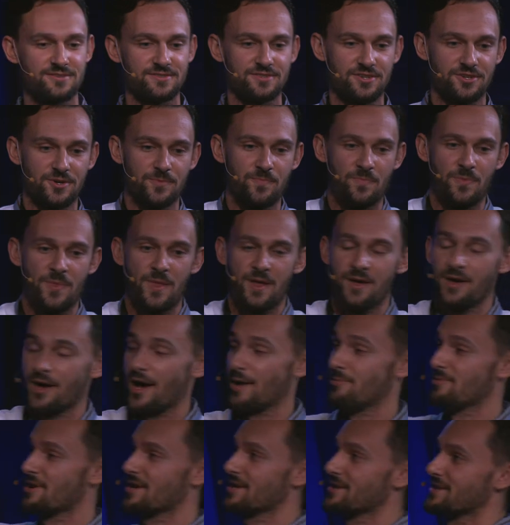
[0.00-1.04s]
So
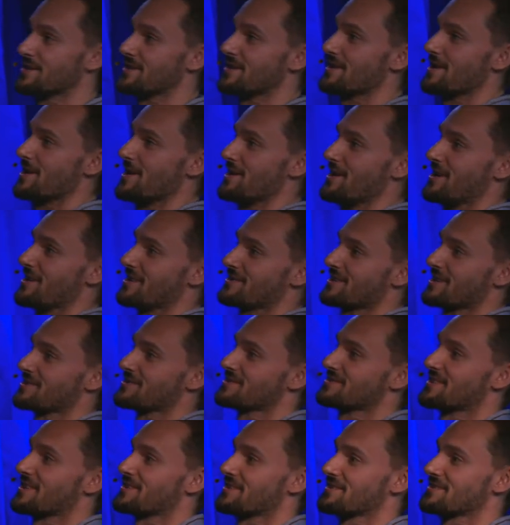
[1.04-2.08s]
I made kind of
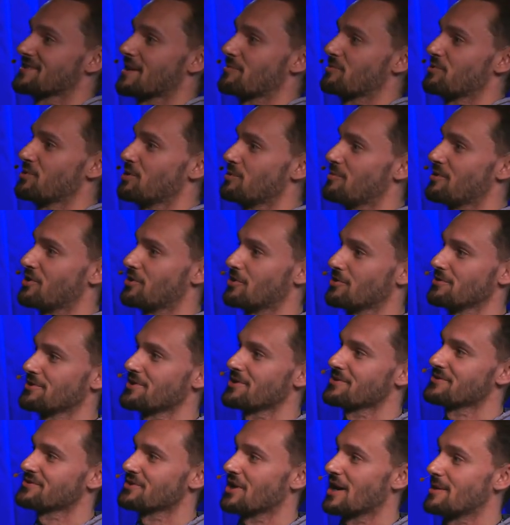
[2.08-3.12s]
set this up a little bit
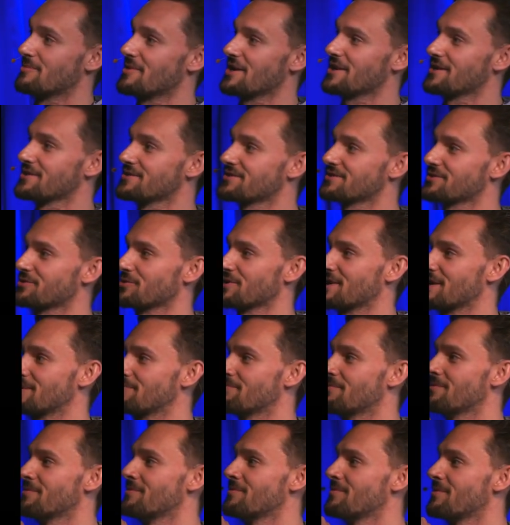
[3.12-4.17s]
earlier. So I made a
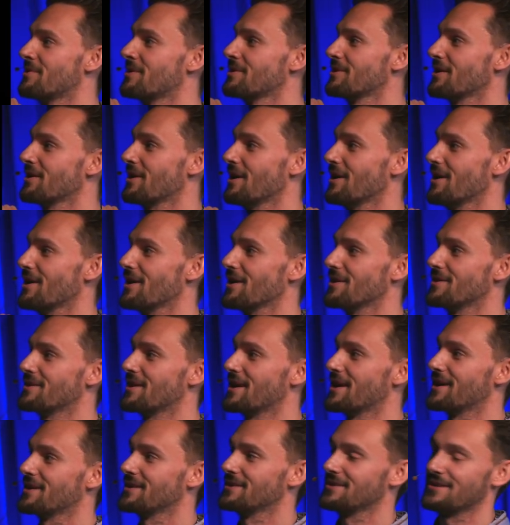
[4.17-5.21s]
stream
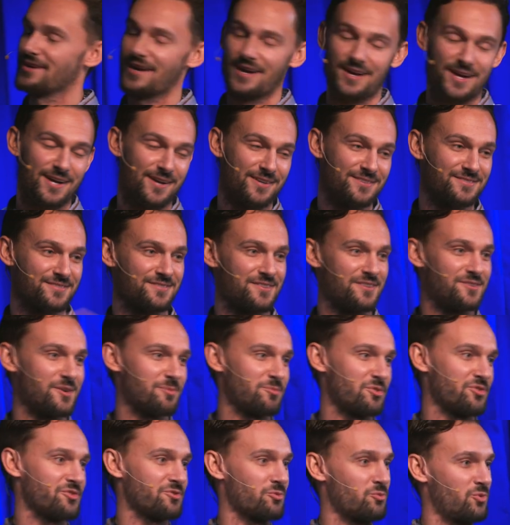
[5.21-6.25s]
that has the
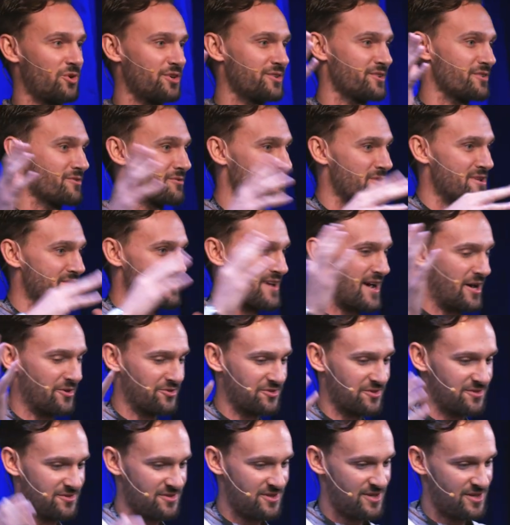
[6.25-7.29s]
numbers 1 to
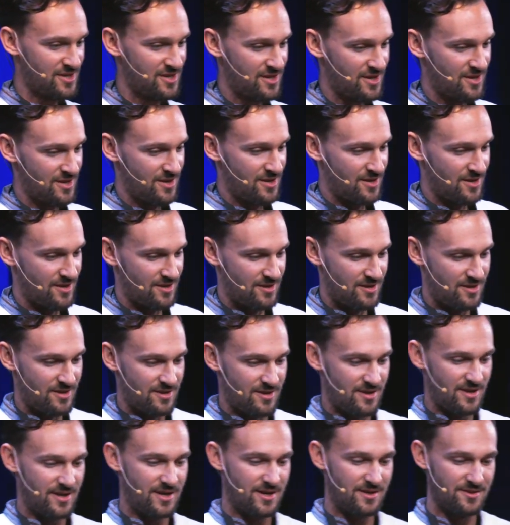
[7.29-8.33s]
3,000.
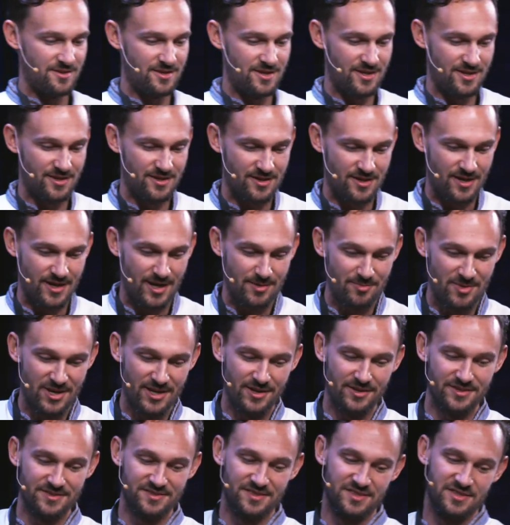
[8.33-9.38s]
And then I made
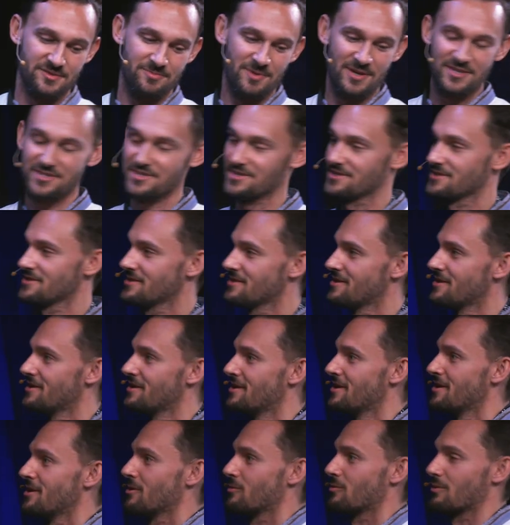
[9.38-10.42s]
a suspension
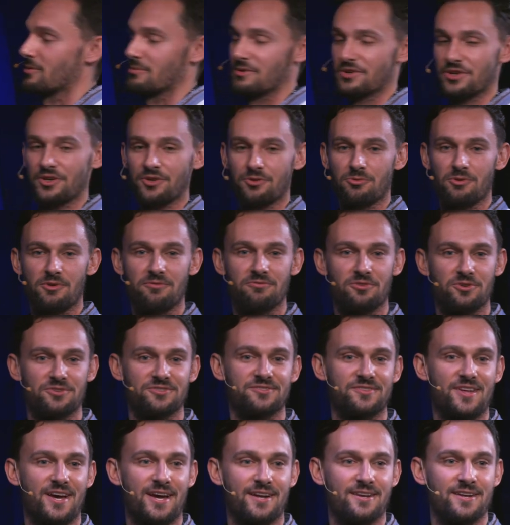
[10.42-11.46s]
where we're going to reverse
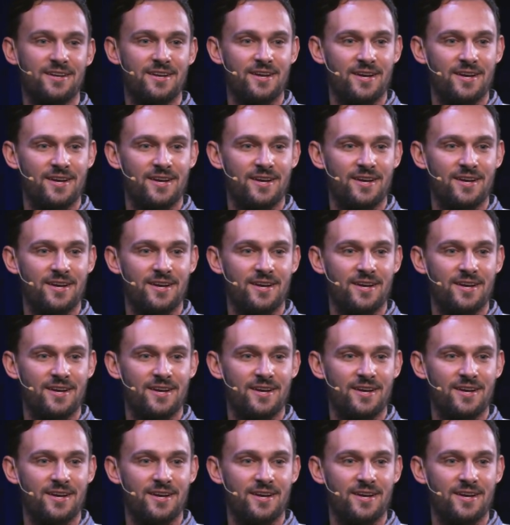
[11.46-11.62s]
that.